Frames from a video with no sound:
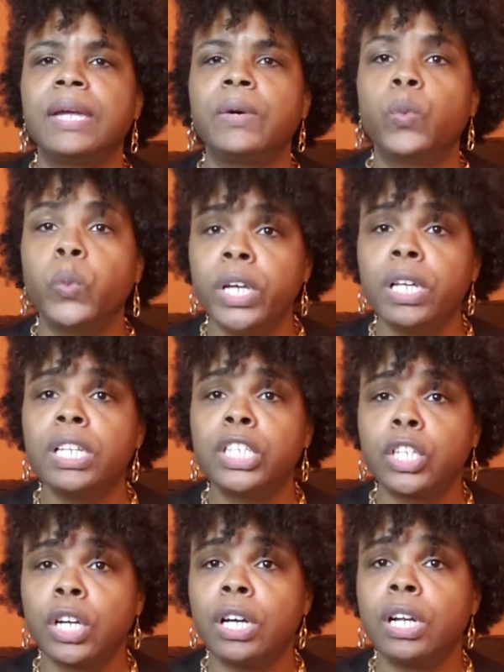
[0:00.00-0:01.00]
Will is
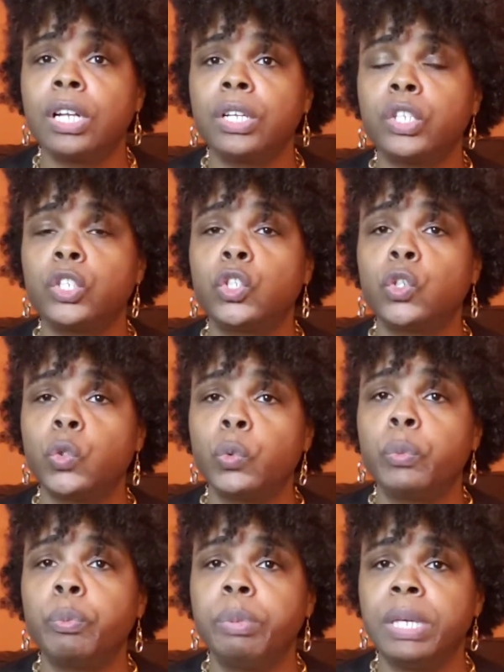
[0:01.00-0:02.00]
going
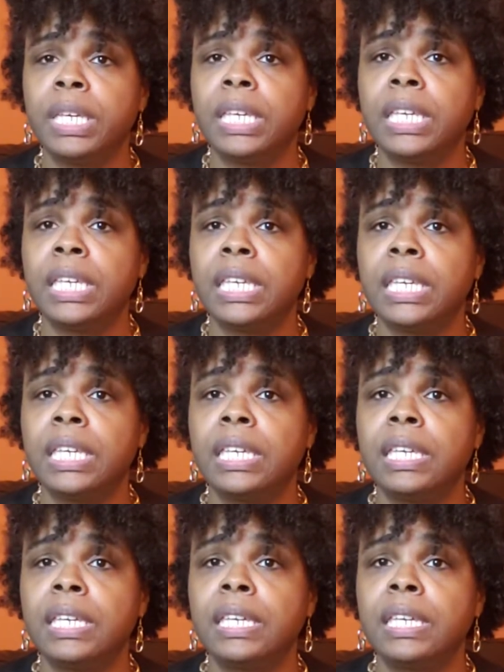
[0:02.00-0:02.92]
to be